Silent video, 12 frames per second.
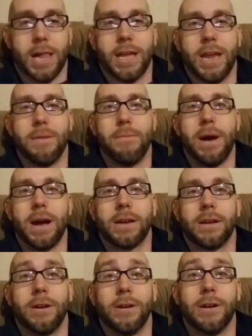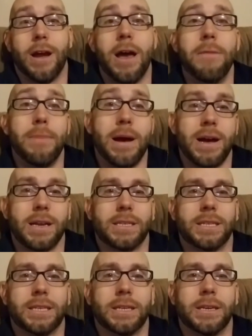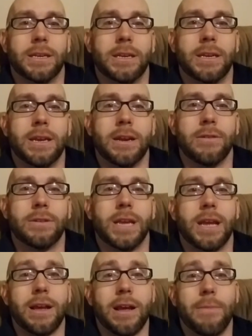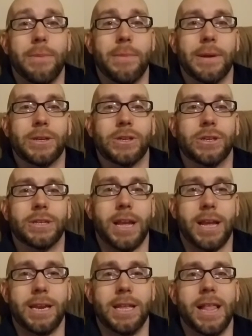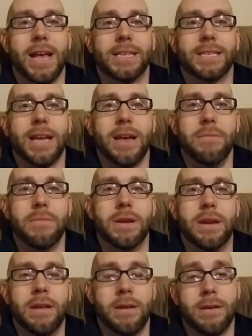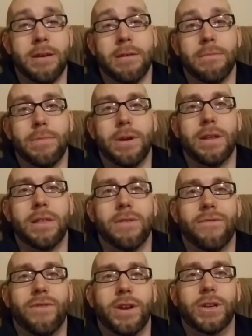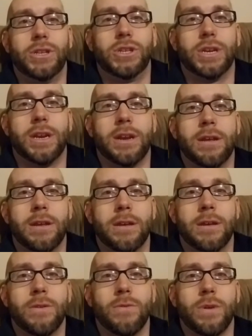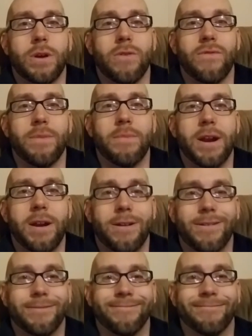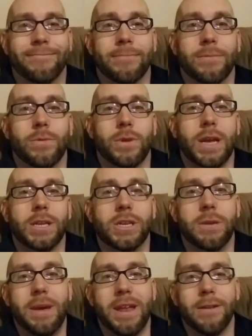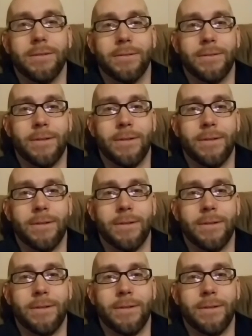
I'll get it box or unboxed, you know, take a couple pictures like I did last time and put it in the fridge and we'll go from there. Catch you in a bit.